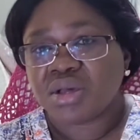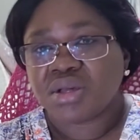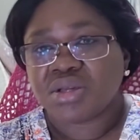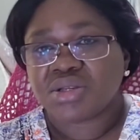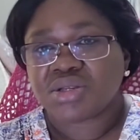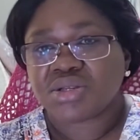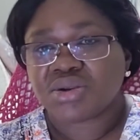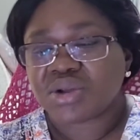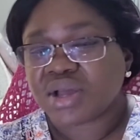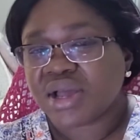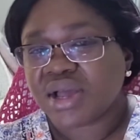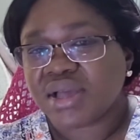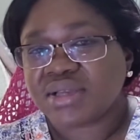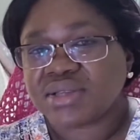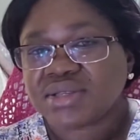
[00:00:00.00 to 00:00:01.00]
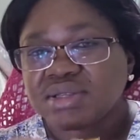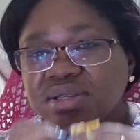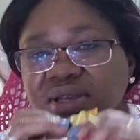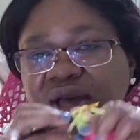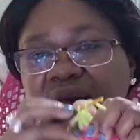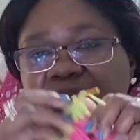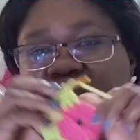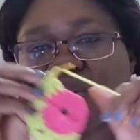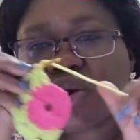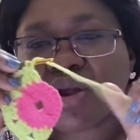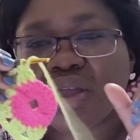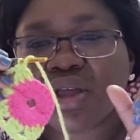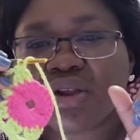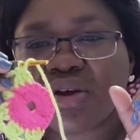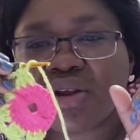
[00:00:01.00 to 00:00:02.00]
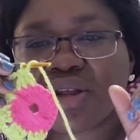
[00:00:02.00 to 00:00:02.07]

so, guys, I'm working on